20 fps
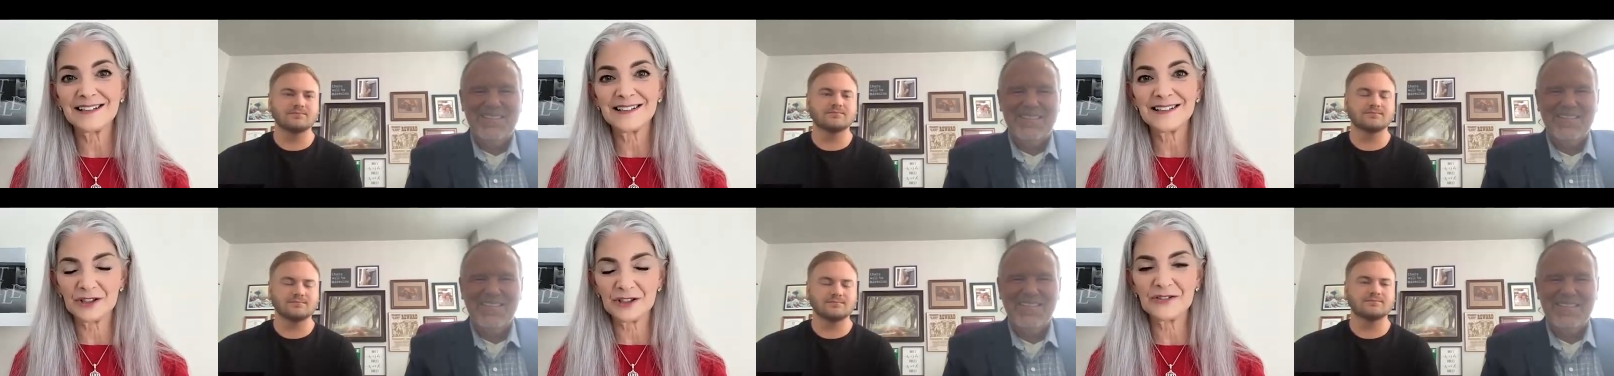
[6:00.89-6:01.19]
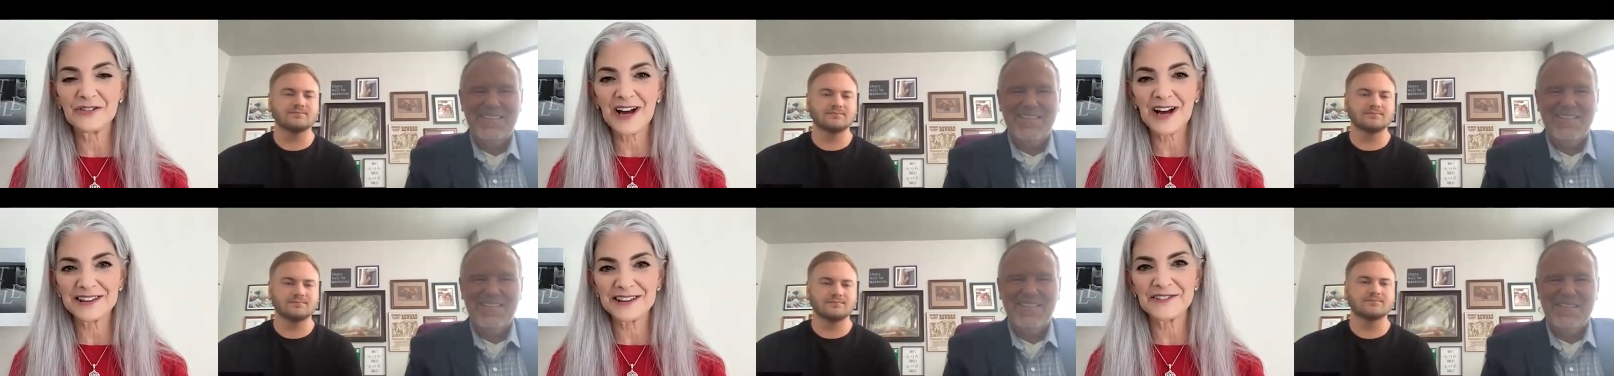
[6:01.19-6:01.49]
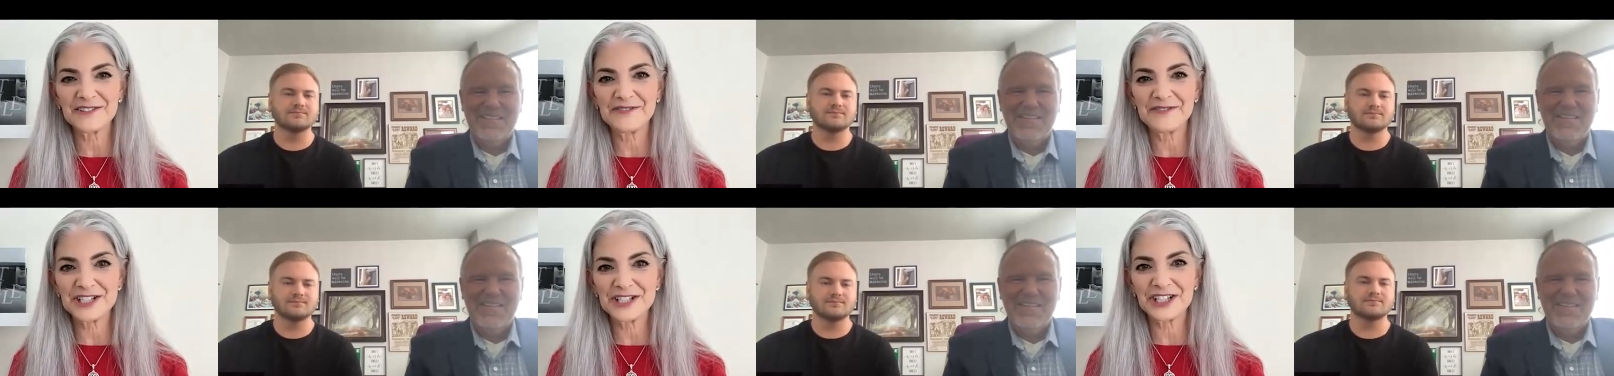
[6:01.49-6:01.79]
Speaker 1: you've got the
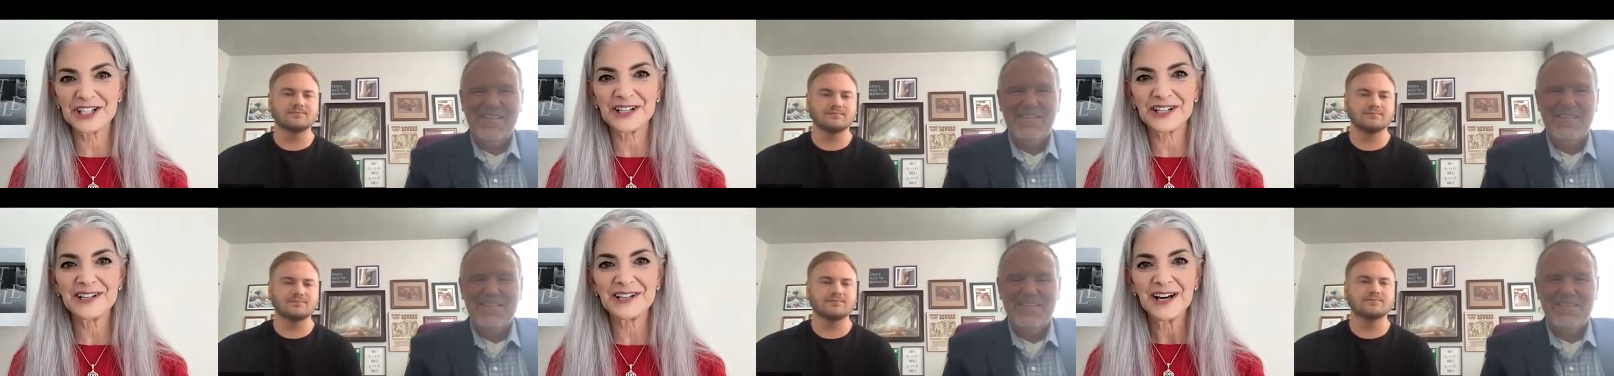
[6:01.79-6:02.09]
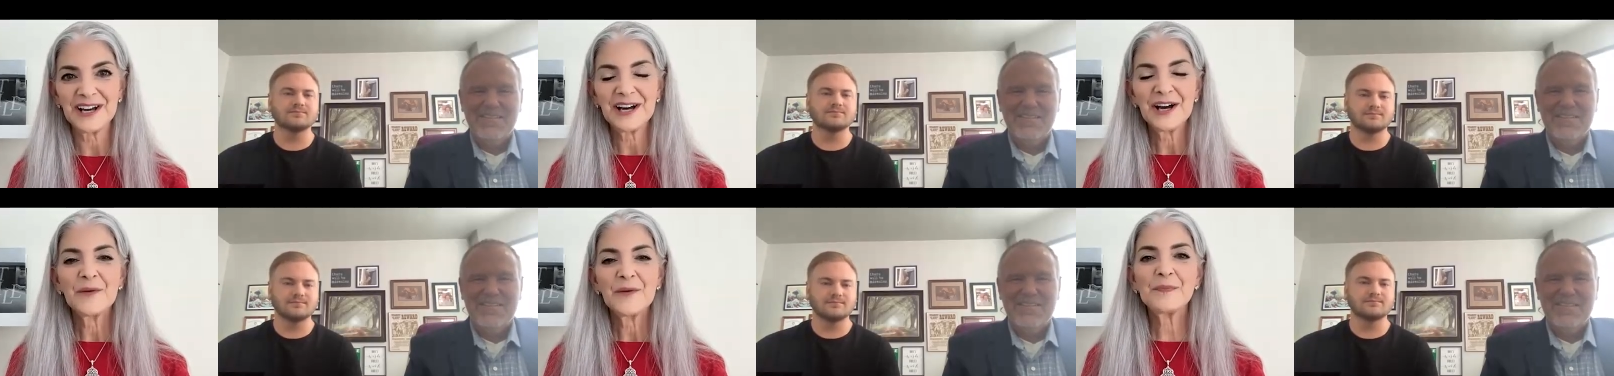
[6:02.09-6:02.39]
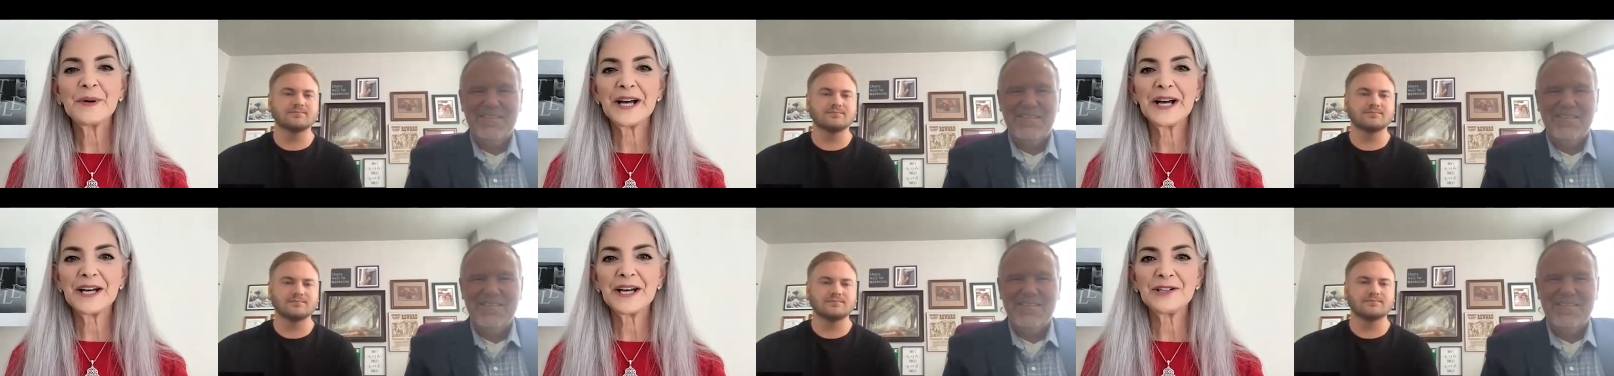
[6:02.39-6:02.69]
vision
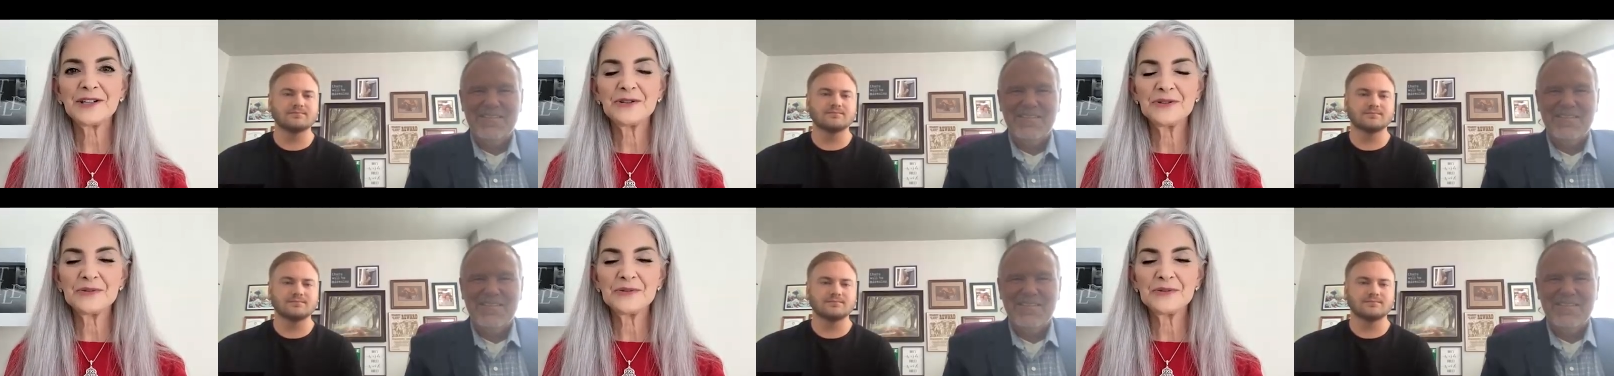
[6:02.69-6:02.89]
but you